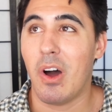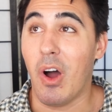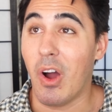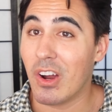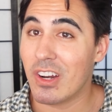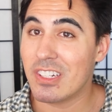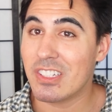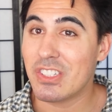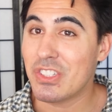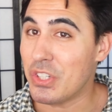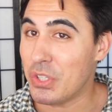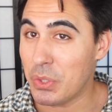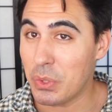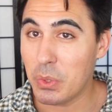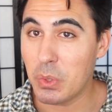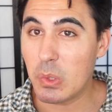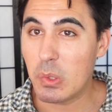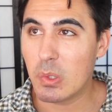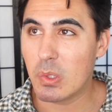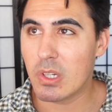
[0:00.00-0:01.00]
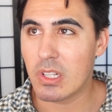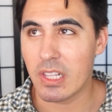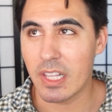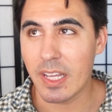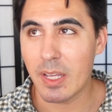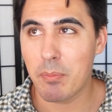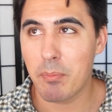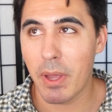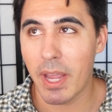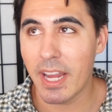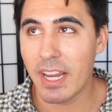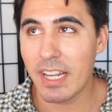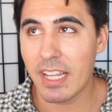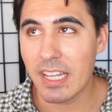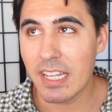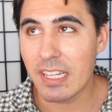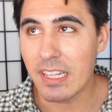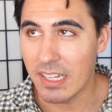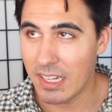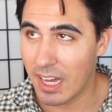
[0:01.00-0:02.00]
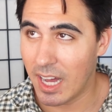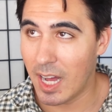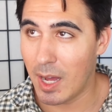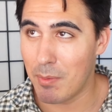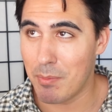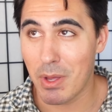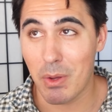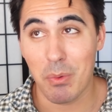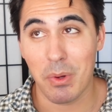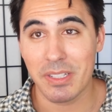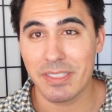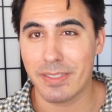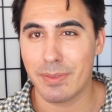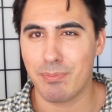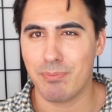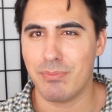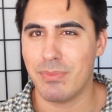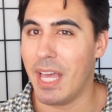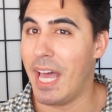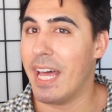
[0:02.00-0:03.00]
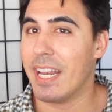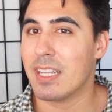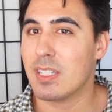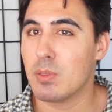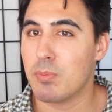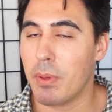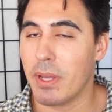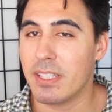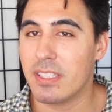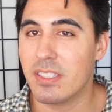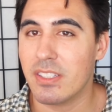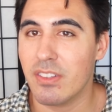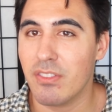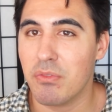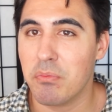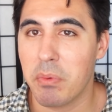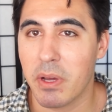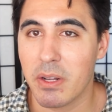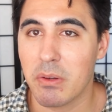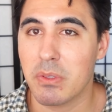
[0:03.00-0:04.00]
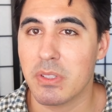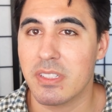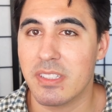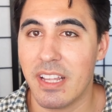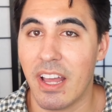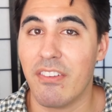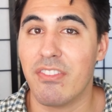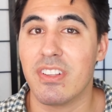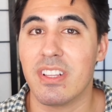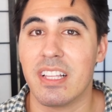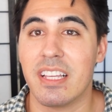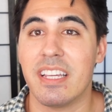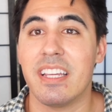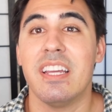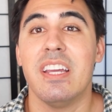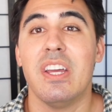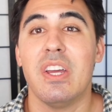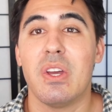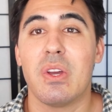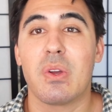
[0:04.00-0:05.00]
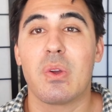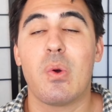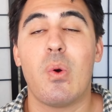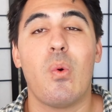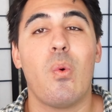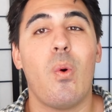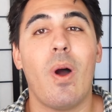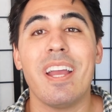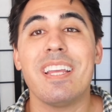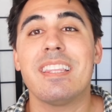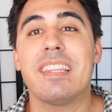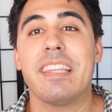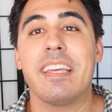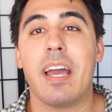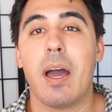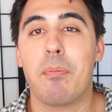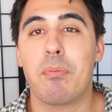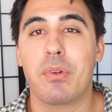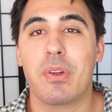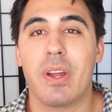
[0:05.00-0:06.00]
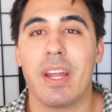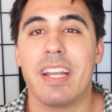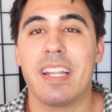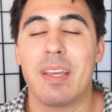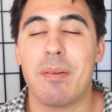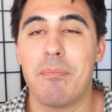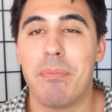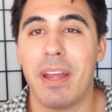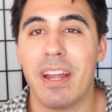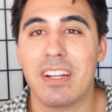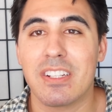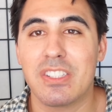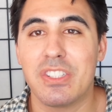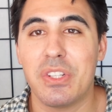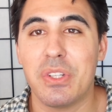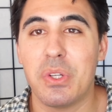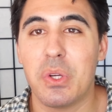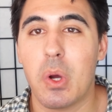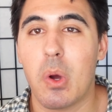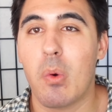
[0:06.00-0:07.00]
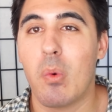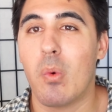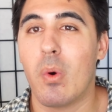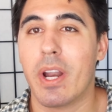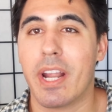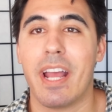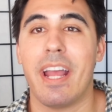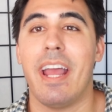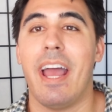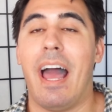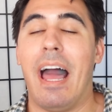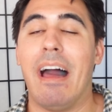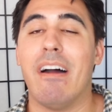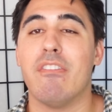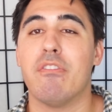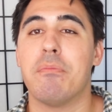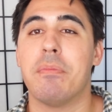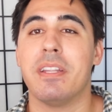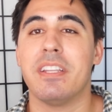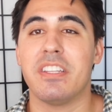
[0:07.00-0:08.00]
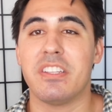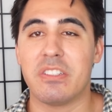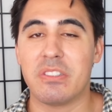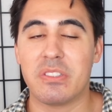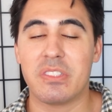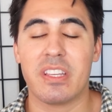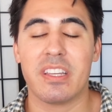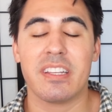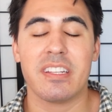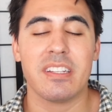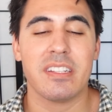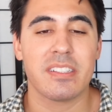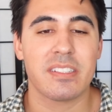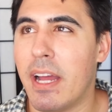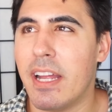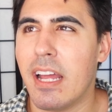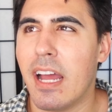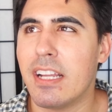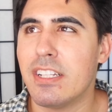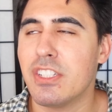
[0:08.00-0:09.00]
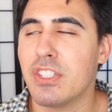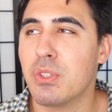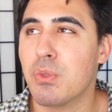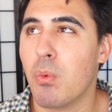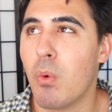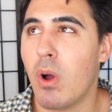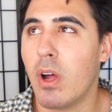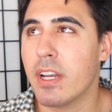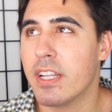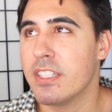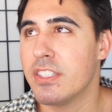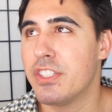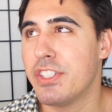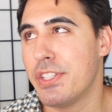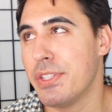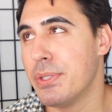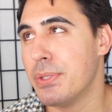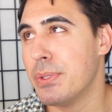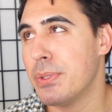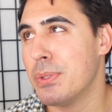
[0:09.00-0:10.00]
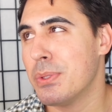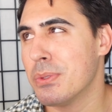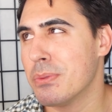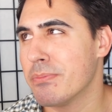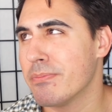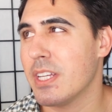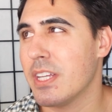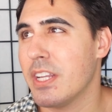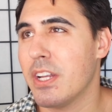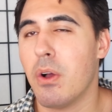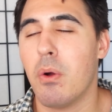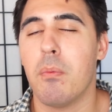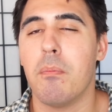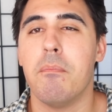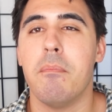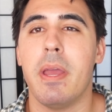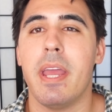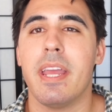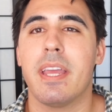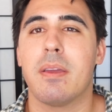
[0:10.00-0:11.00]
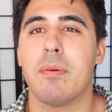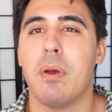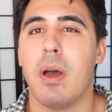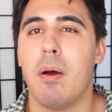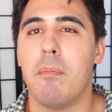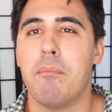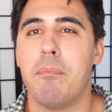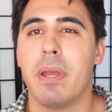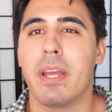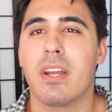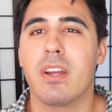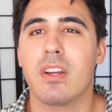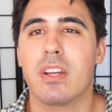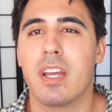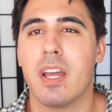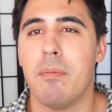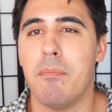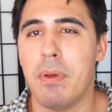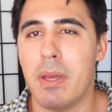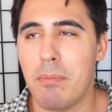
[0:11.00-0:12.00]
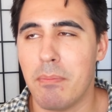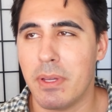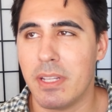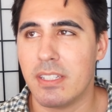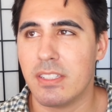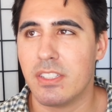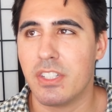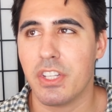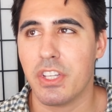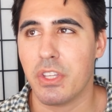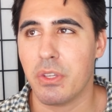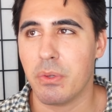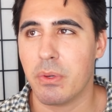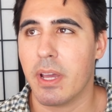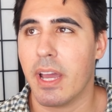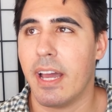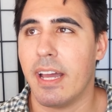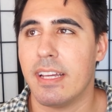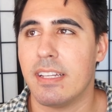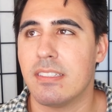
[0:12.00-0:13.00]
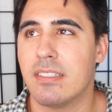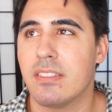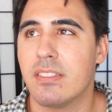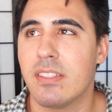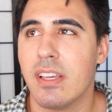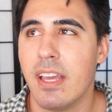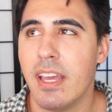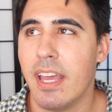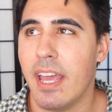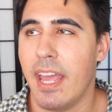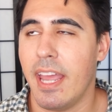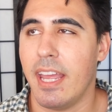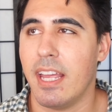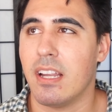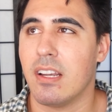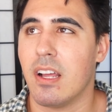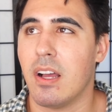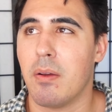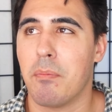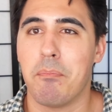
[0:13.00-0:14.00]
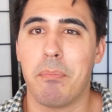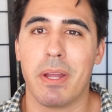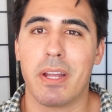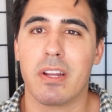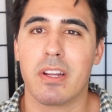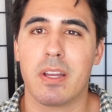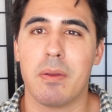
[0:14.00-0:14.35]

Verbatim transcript: aren't too clickbaity. Um, it wasn't that expensive, but it was definitely quite the upgrade compared to what I have been using. I, I just wanted to, you know, make a bigger commitment to you guys and a bigger